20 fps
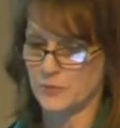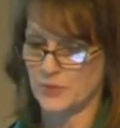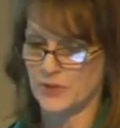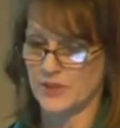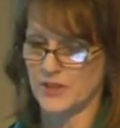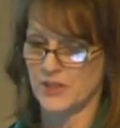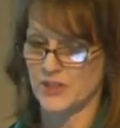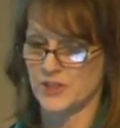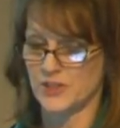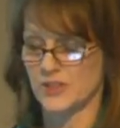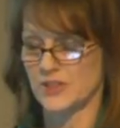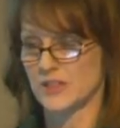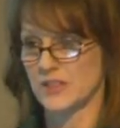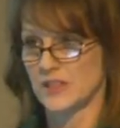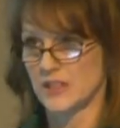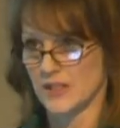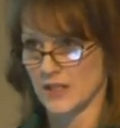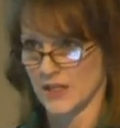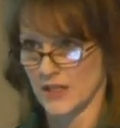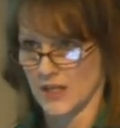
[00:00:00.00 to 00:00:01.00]
production.
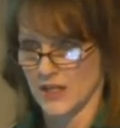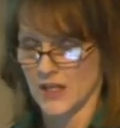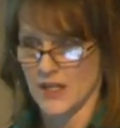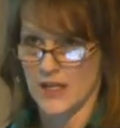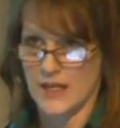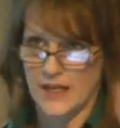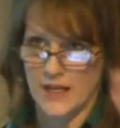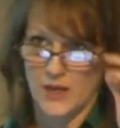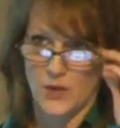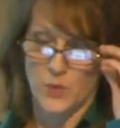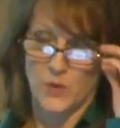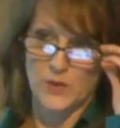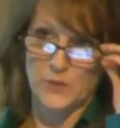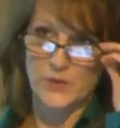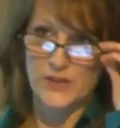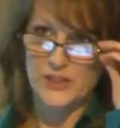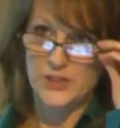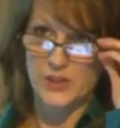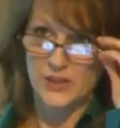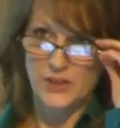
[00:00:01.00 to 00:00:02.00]
When
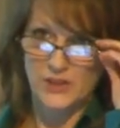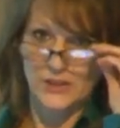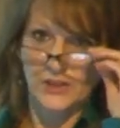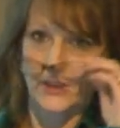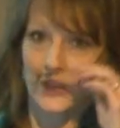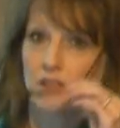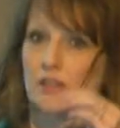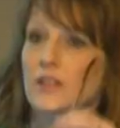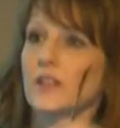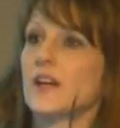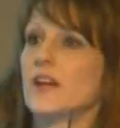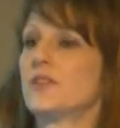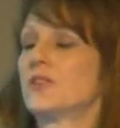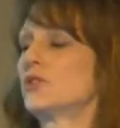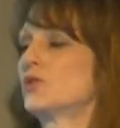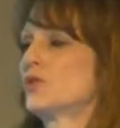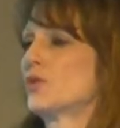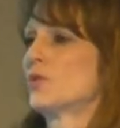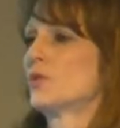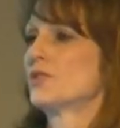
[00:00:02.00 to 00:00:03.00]
we took a look at
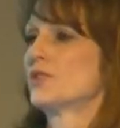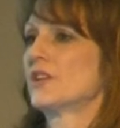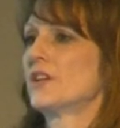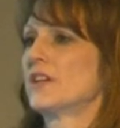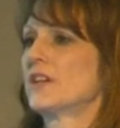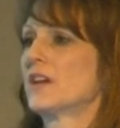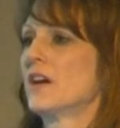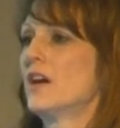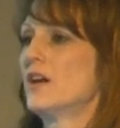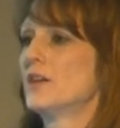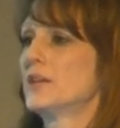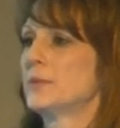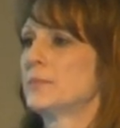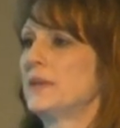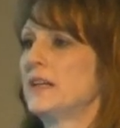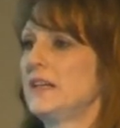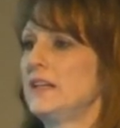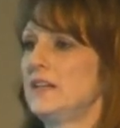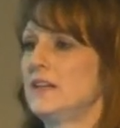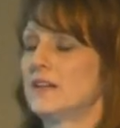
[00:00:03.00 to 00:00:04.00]
the Georgia
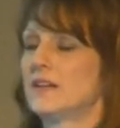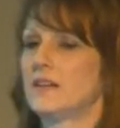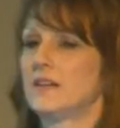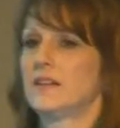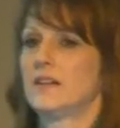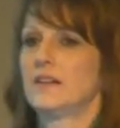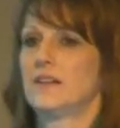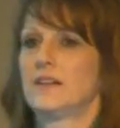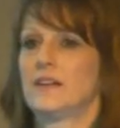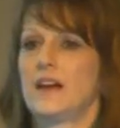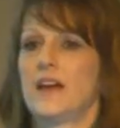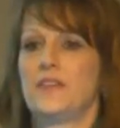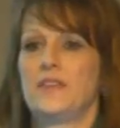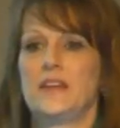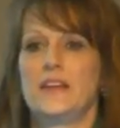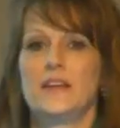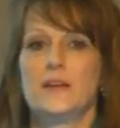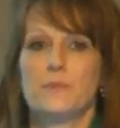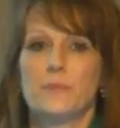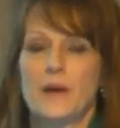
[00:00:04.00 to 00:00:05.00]
economy and
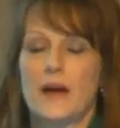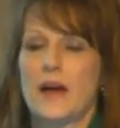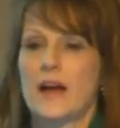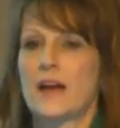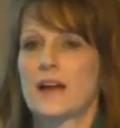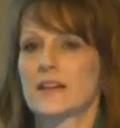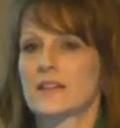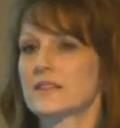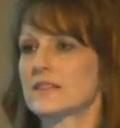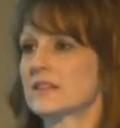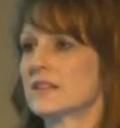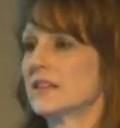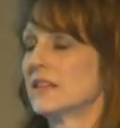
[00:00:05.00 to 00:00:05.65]
the impacts,